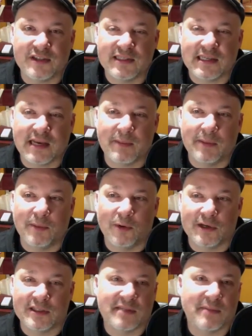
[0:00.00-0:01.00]
to come on
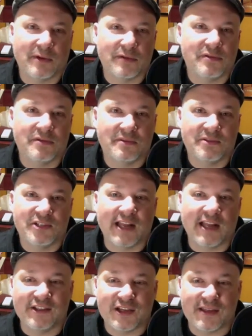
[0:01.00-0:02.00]
board is the most
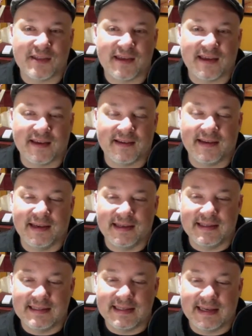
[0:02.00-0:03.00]
challenging thing. And